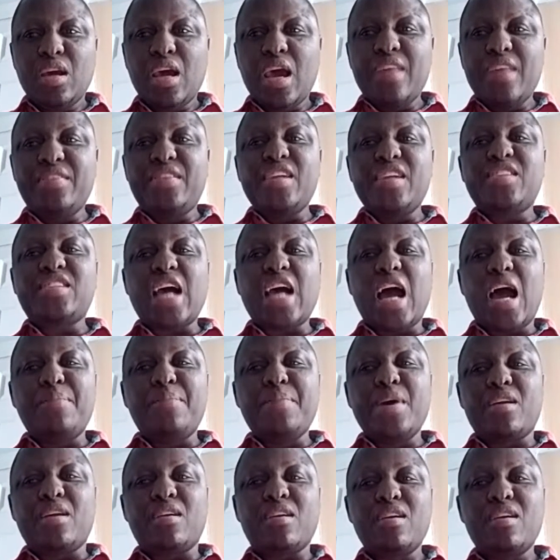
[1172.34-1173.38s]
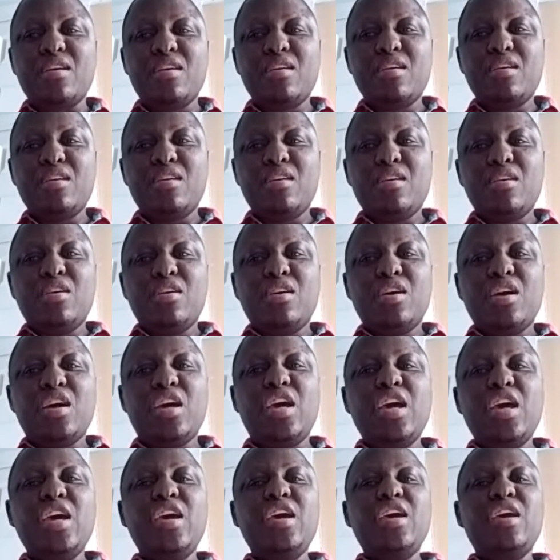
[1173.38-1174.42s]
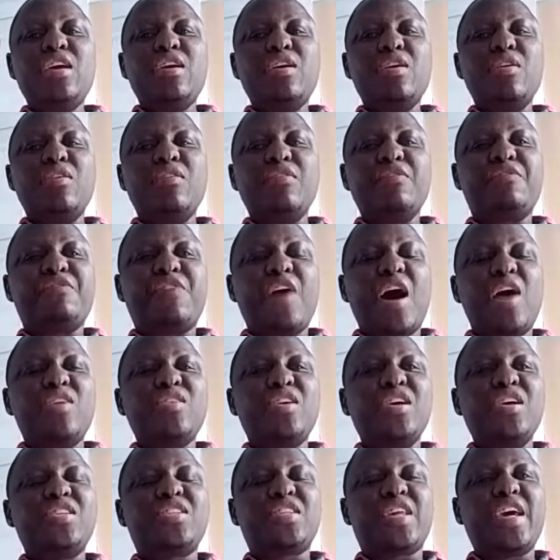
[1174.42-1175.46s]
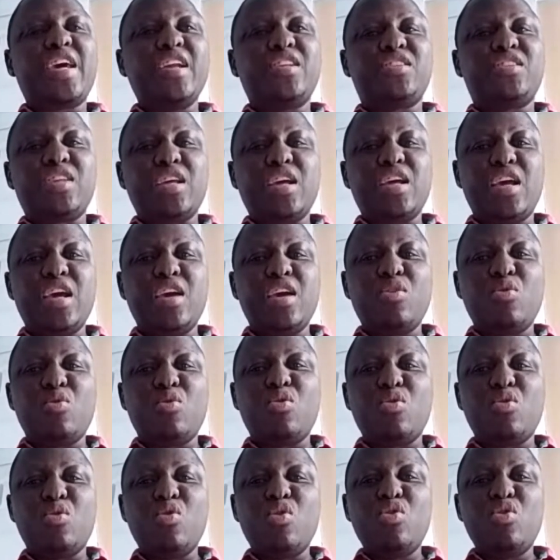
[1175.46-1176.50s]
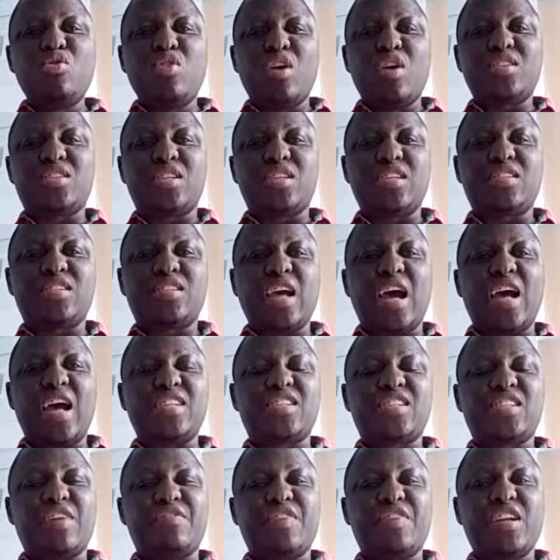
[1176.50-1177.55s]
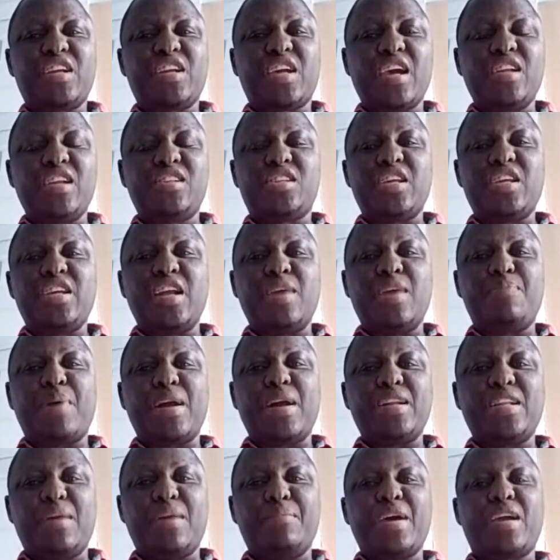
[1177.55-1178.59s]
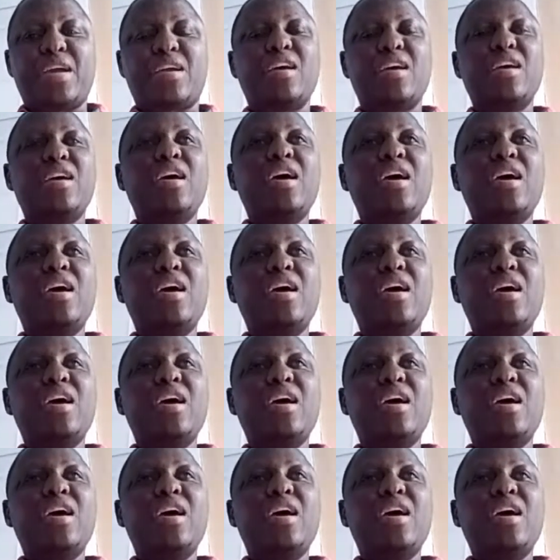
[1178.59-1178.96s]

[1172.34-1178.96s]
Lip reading: And this Amir, he found his kids, who lost his 7 kids in a pandemic.